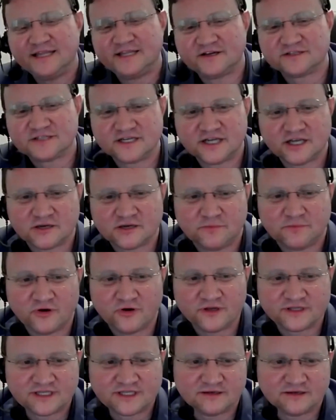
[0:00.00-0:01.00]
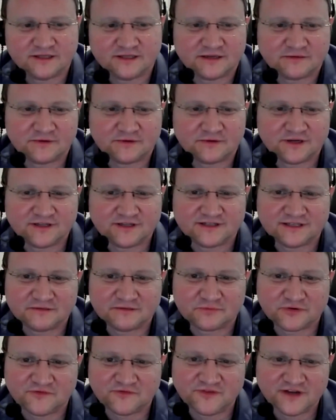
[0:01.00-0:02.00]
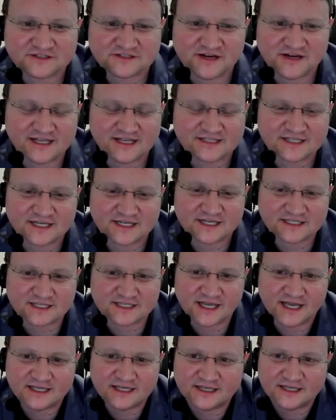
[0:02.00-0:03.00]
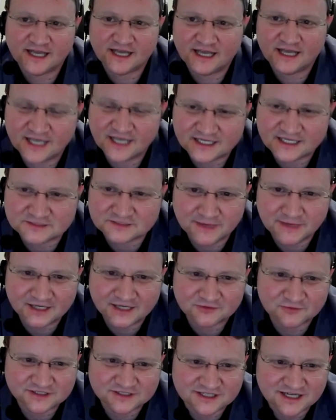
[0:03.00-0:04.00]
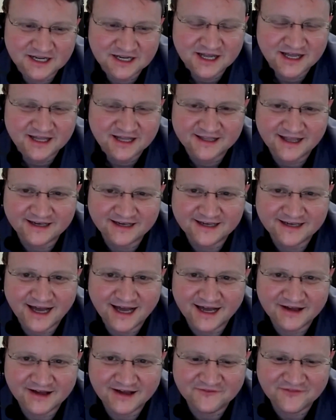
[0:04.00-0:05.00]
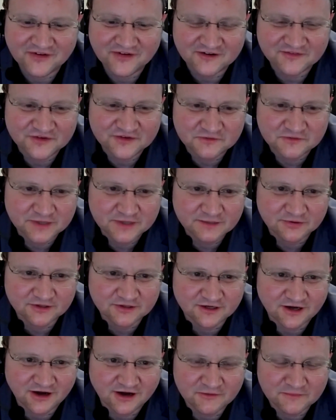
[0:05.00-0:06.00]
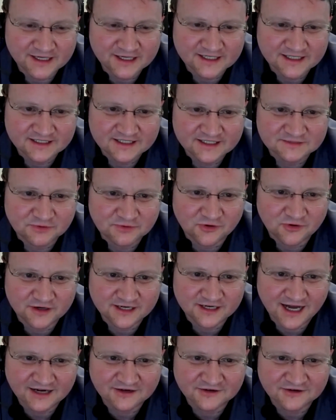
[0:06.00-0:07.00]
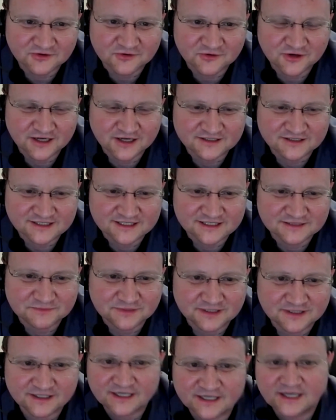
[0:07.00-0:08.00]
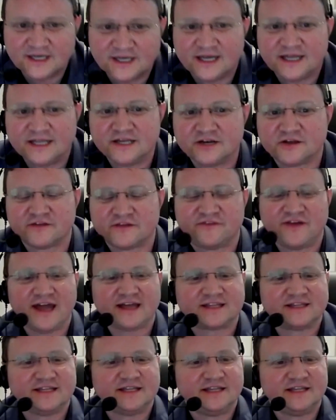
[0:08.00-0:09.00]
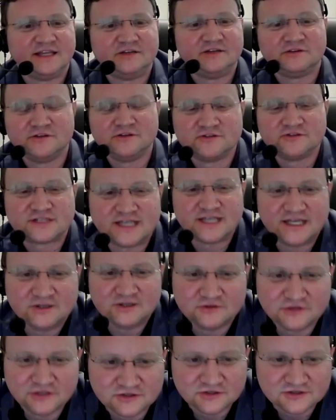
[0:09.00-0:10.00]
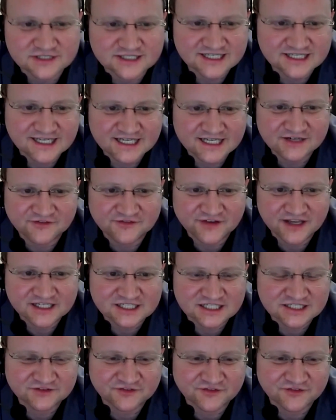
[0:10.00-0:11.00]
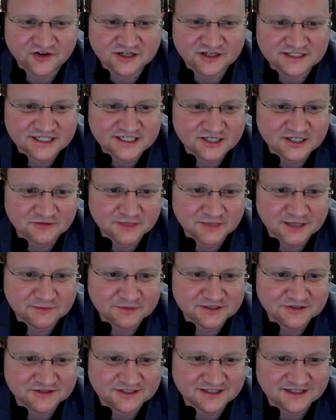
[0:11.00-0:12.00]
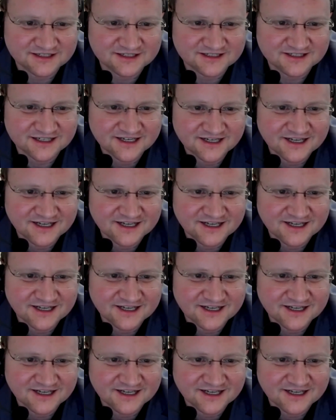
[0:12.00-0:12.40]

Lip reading: there's another point that Professor Hansen has made, which not very few people are making this point. I don't know who else is, but the fact that you lose the innovation frontier. Maybe you can,